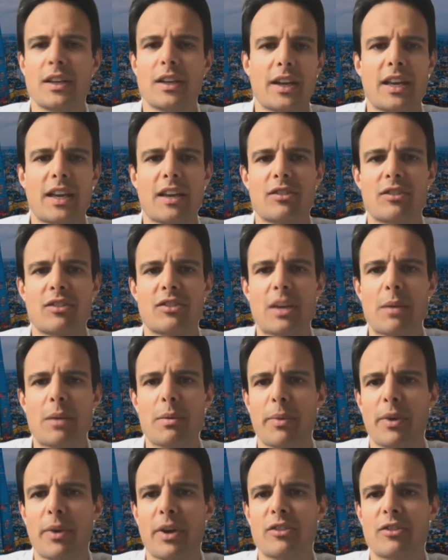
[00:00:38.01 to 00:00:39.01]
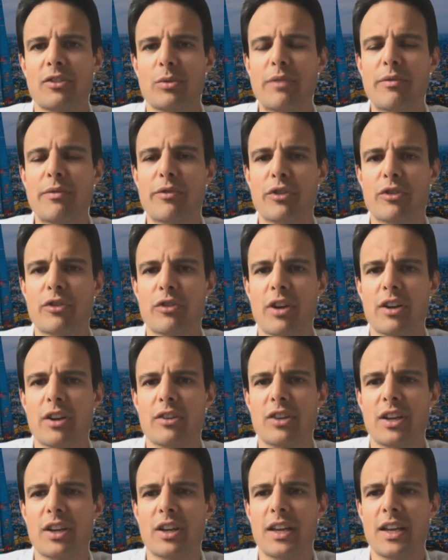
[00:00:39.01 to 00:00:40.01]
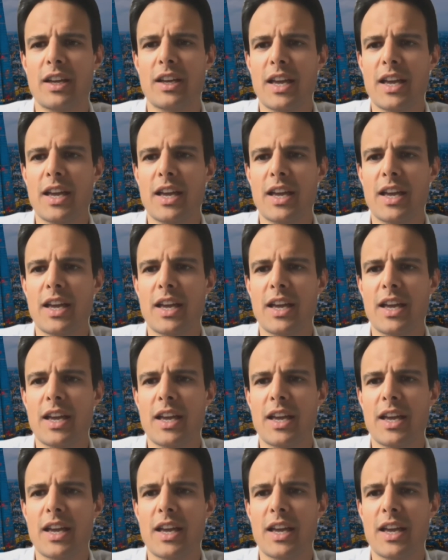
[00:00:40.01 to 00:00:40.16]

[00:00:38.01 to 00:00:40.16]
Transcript: I guess the same applies to infrastructure.